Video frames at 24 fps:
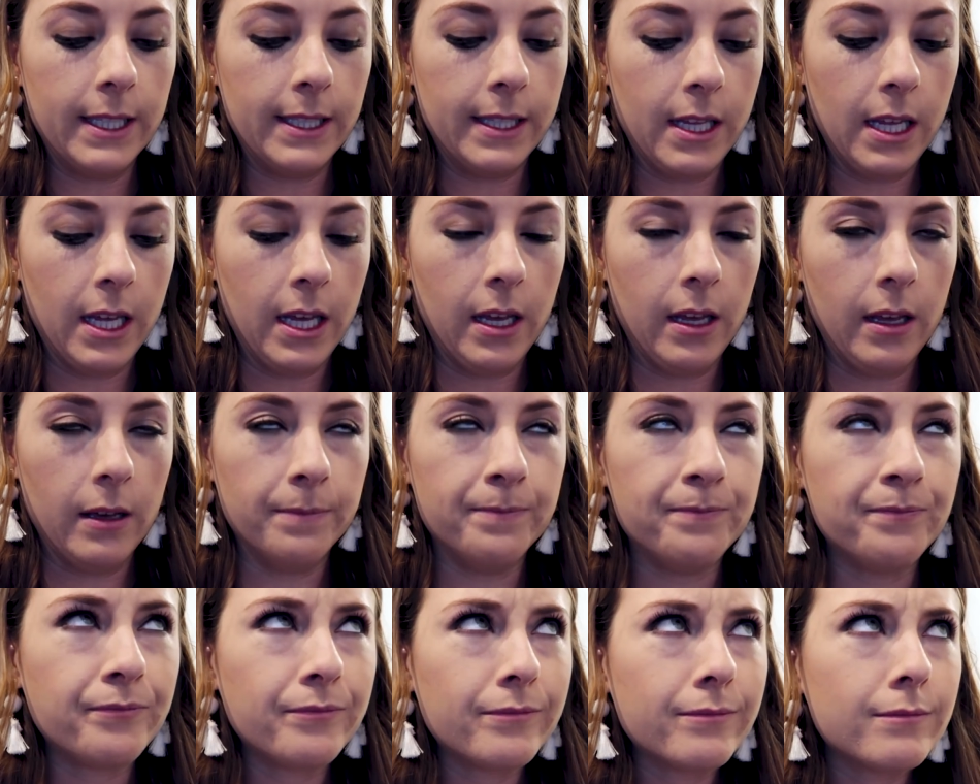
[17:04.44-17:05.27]
is the
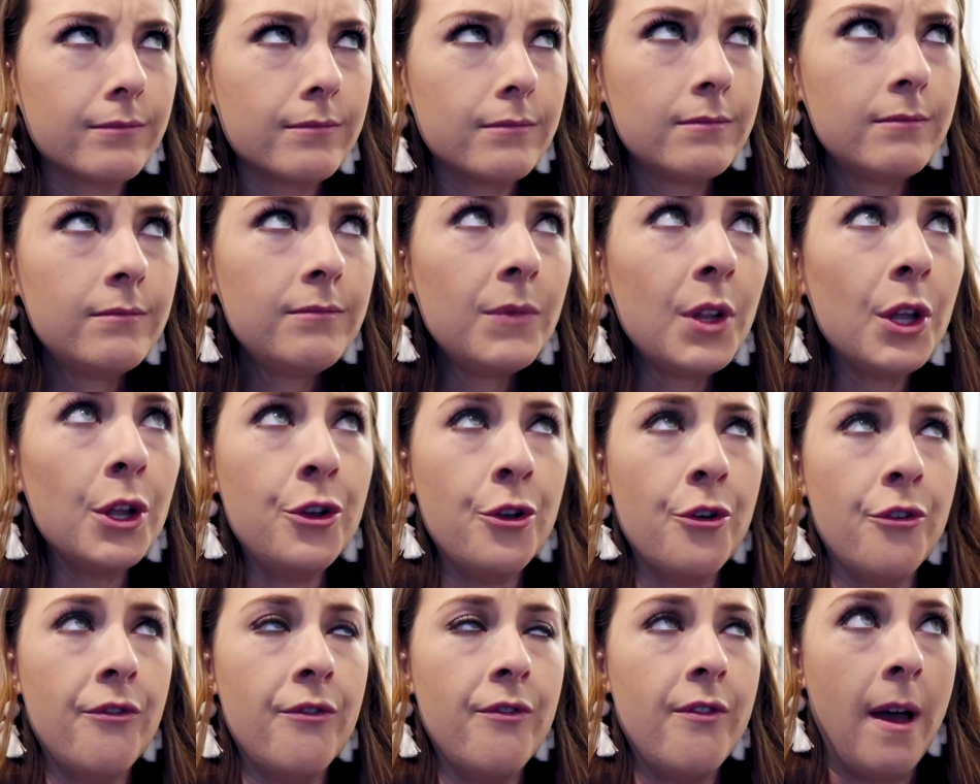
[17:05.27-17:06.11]

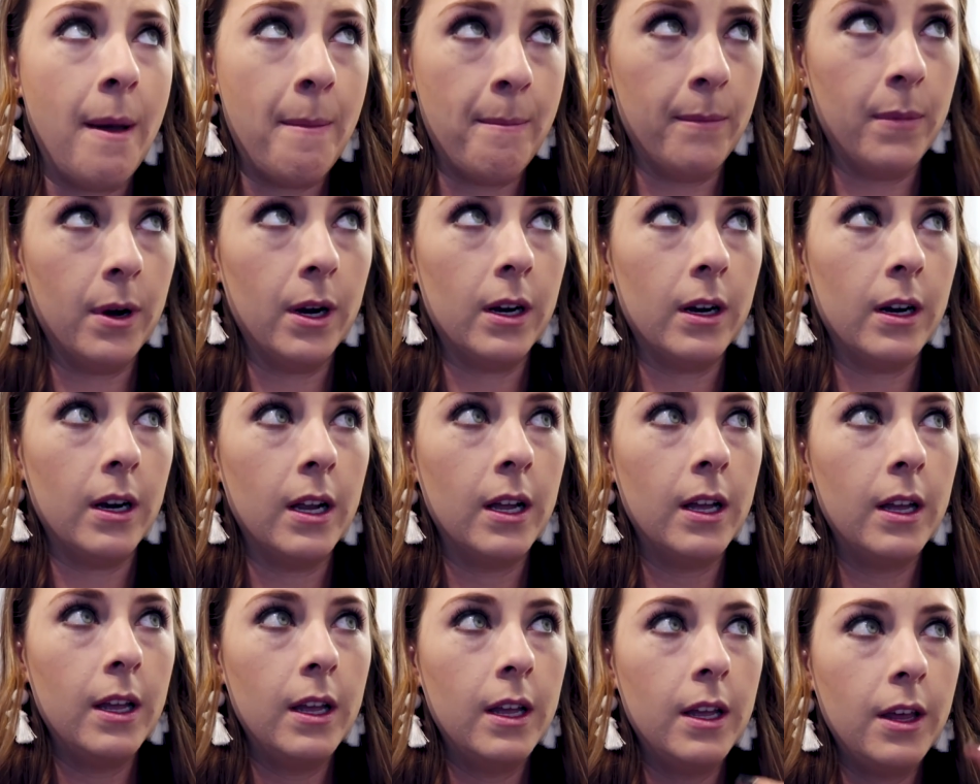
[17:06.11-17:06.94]

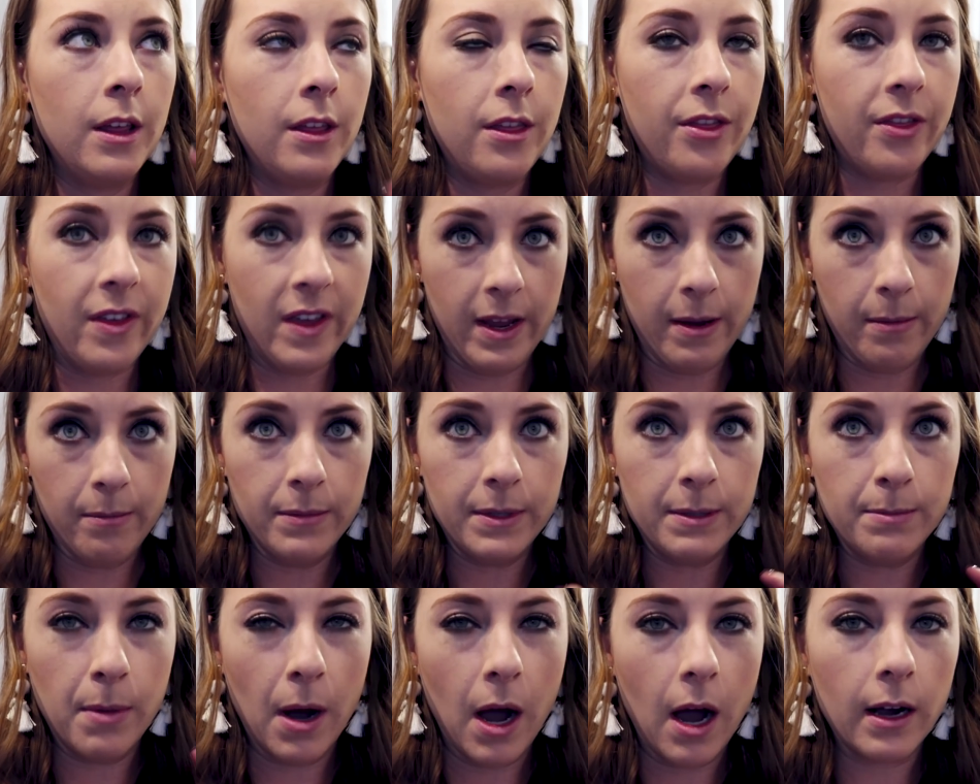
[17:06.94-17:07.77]
november
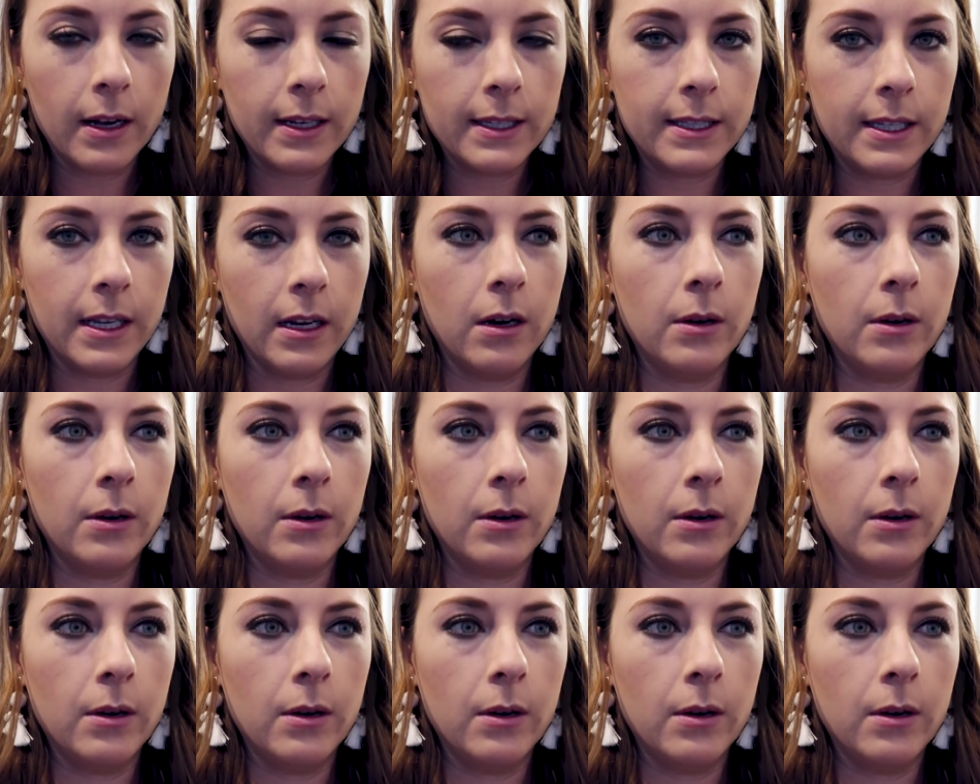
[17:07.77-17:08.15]
themed box.